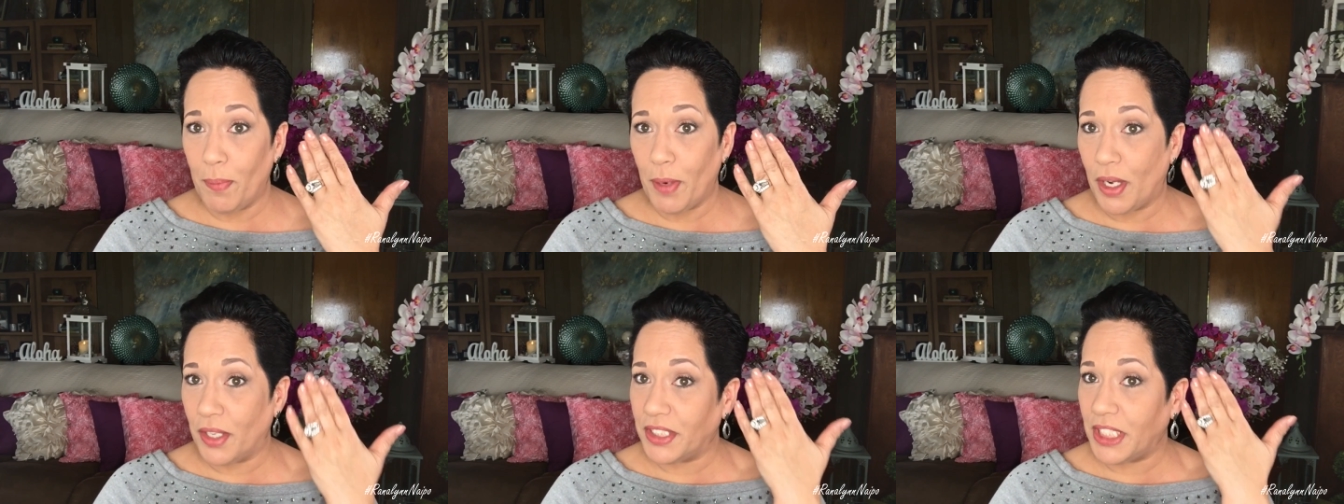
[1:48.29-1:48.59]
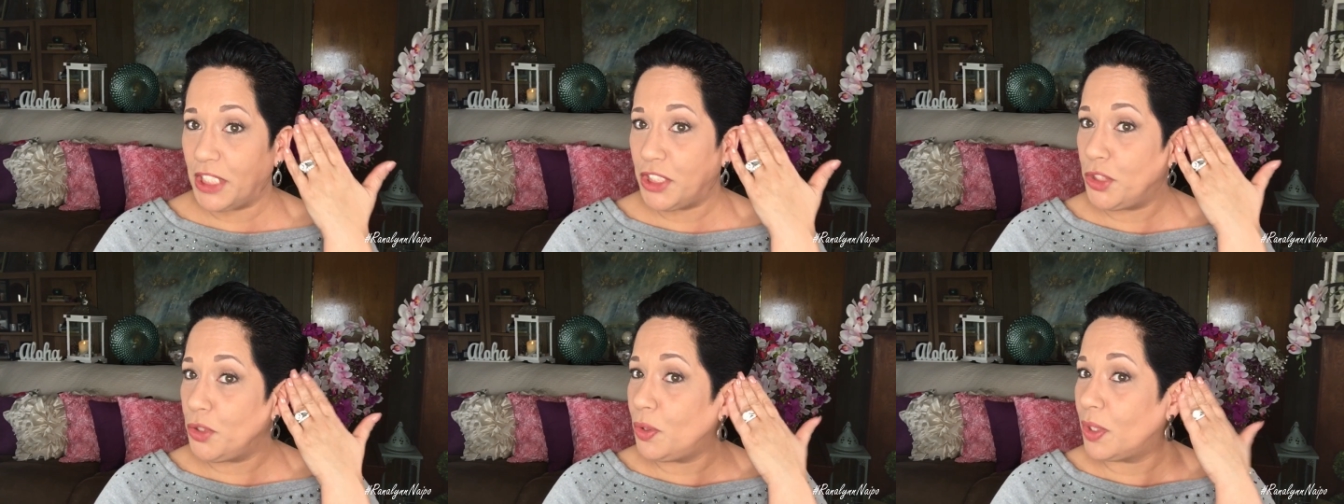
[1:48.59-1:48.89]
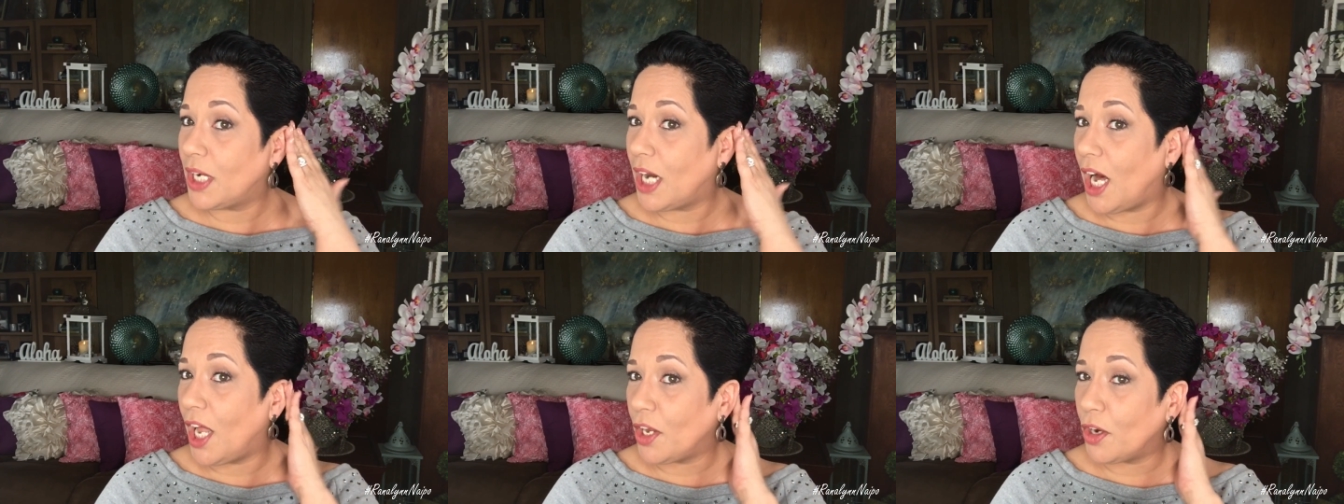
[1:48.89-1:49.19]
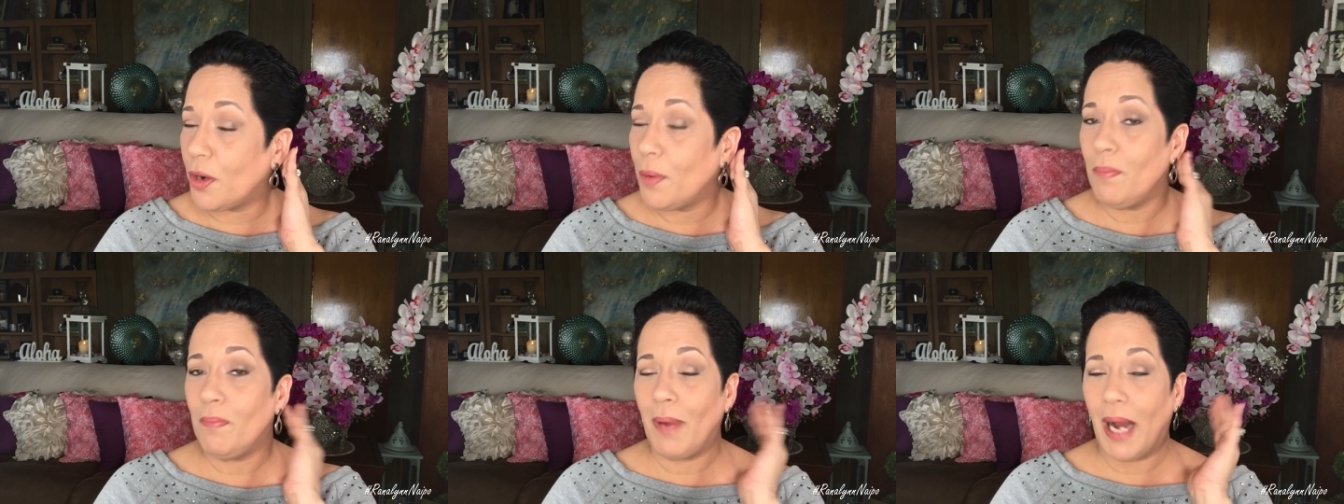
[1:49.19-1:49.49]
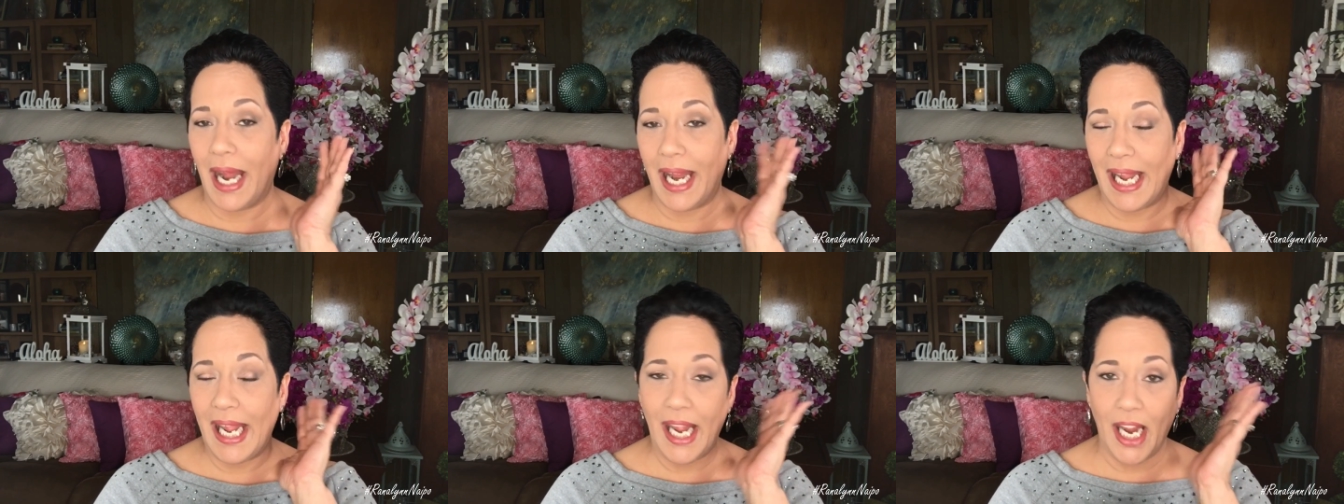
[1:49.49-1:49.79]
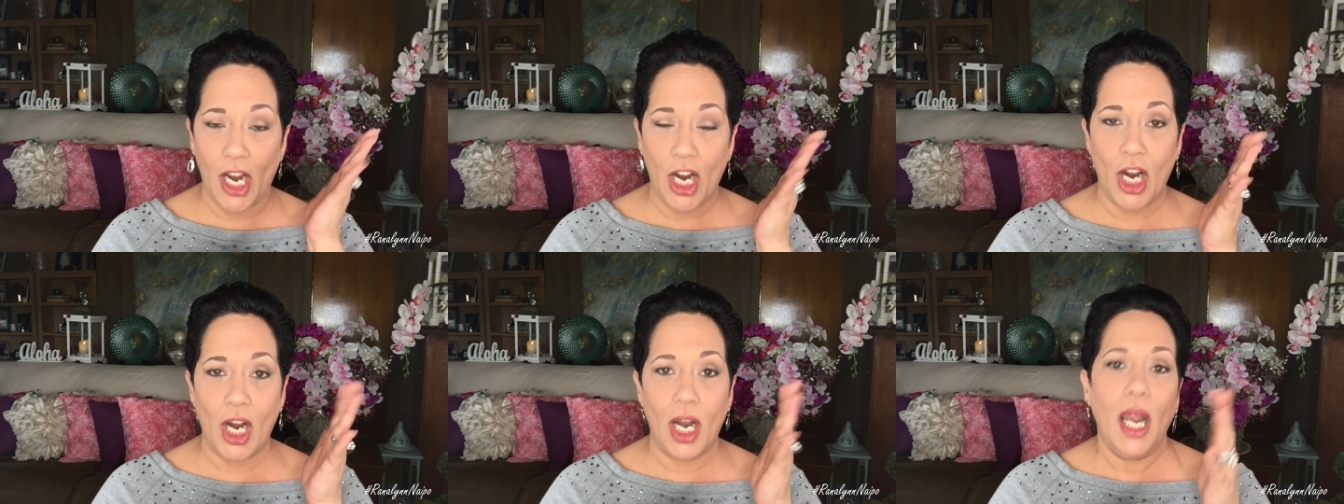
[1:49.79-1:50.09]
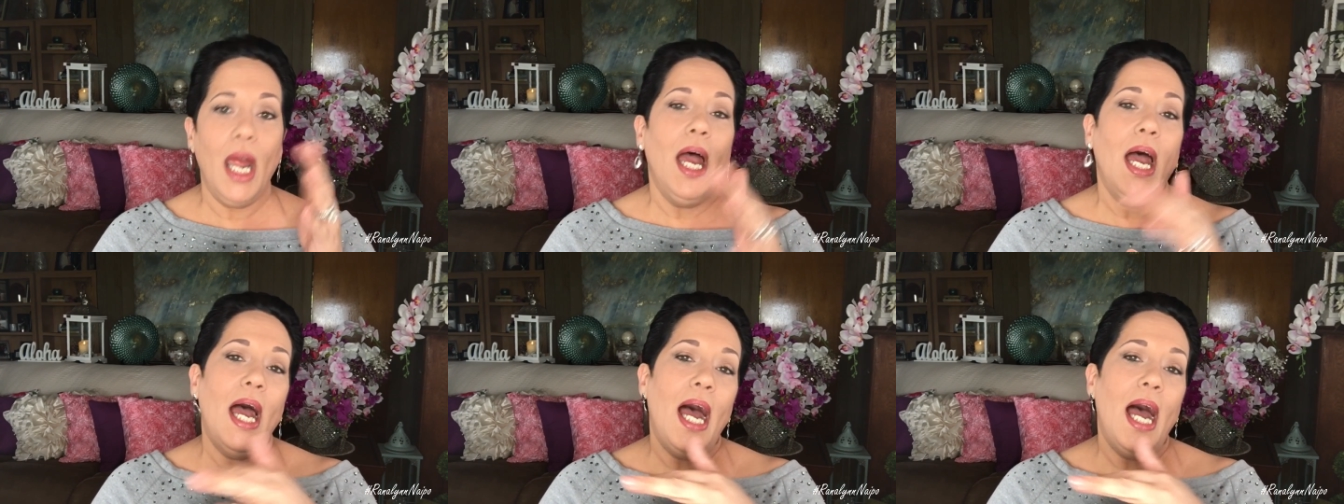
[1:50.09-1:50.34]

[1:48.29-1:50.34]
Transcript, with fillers: because I do color my hair,